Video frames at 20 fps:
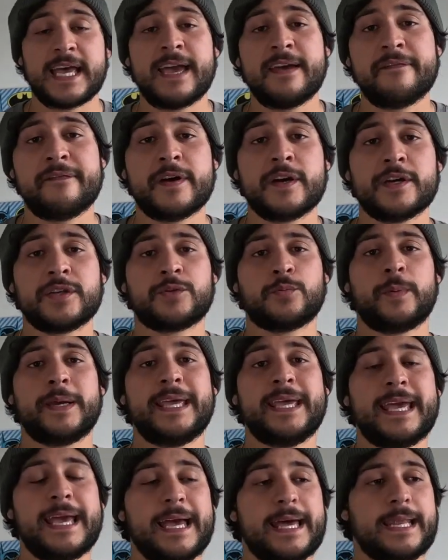savers,
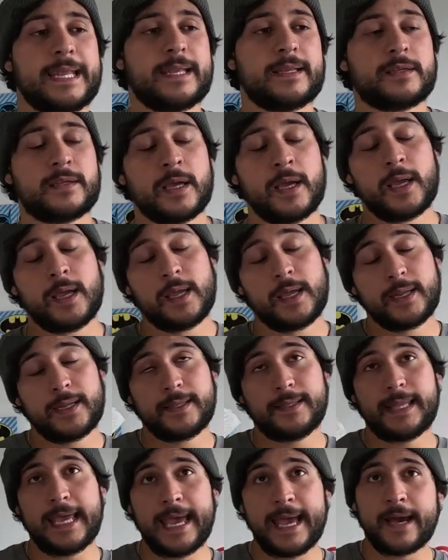we headed
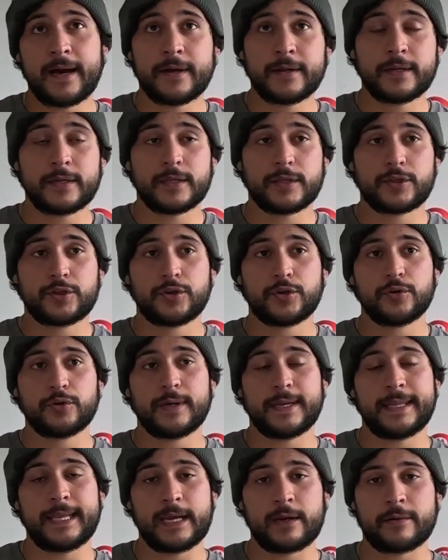down
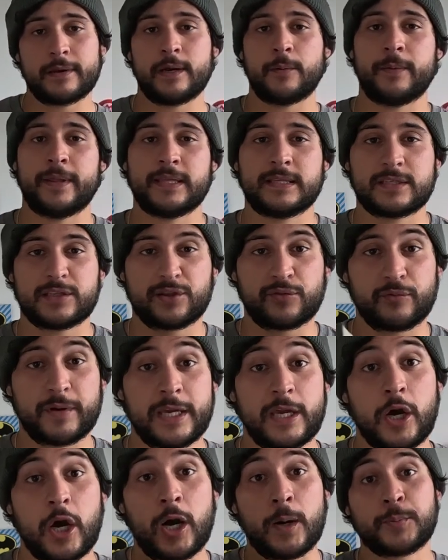to an area where there's
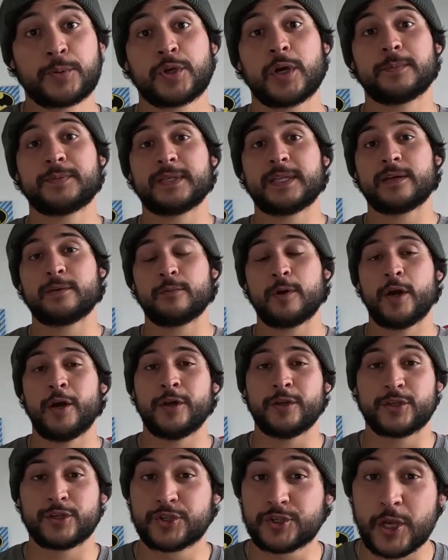three op shops in a
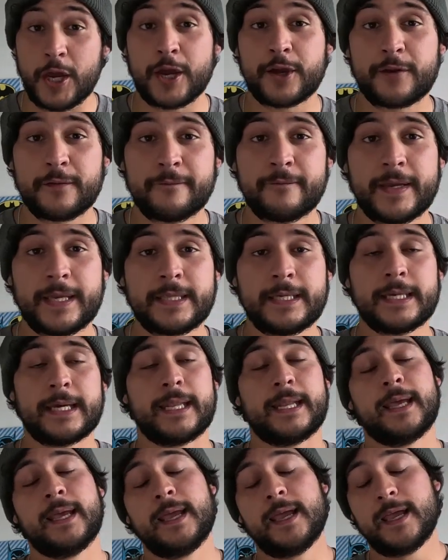row. So
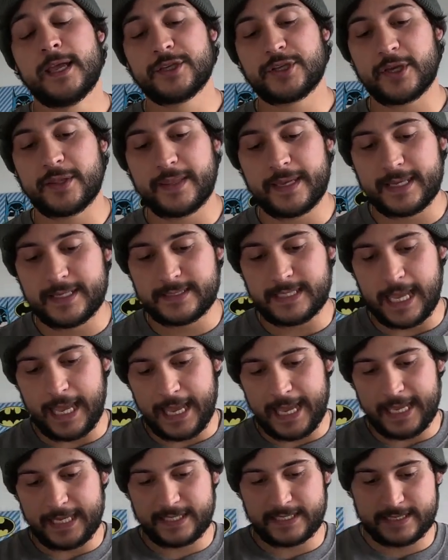convenient. So there's
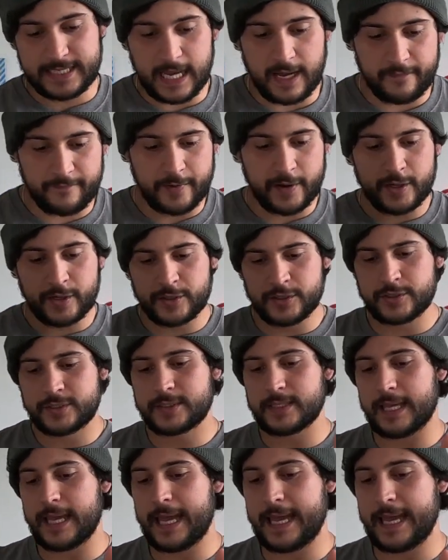a Salvo's,